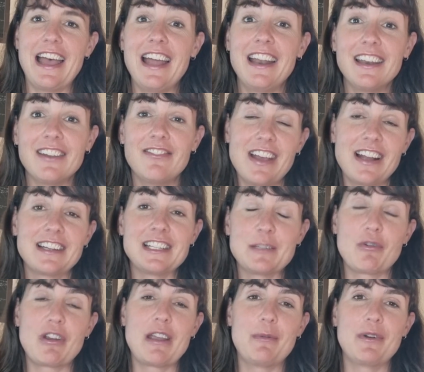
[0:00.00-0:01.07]
and in fact it's
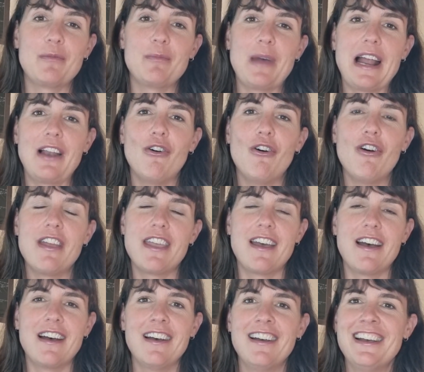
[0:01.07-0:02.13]
prohibited by law
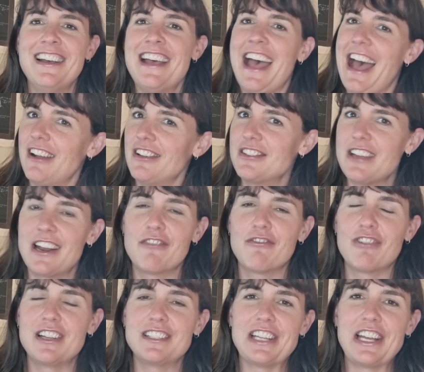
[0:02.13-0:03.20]
here outside of
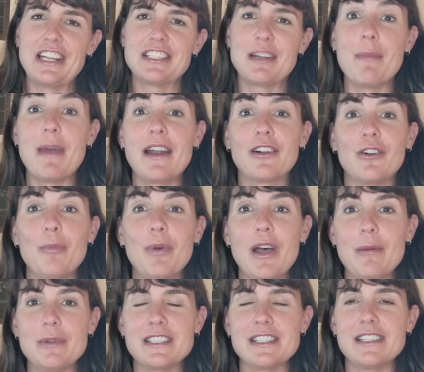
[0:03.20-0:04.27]
research and medical
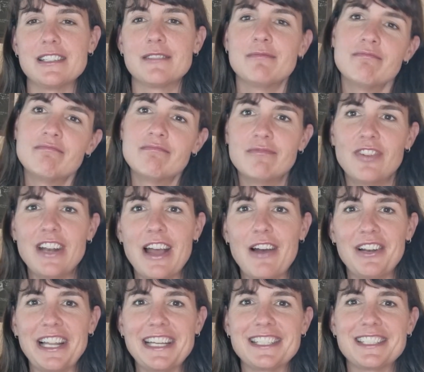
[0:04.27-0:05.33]
purposes. For now
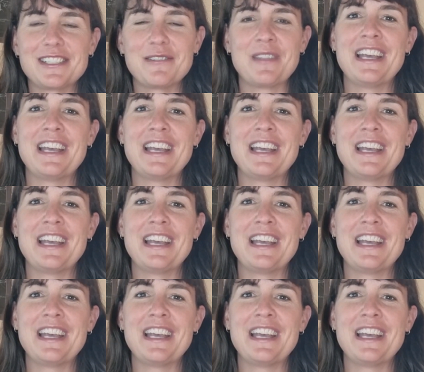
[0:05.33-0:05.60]
at least.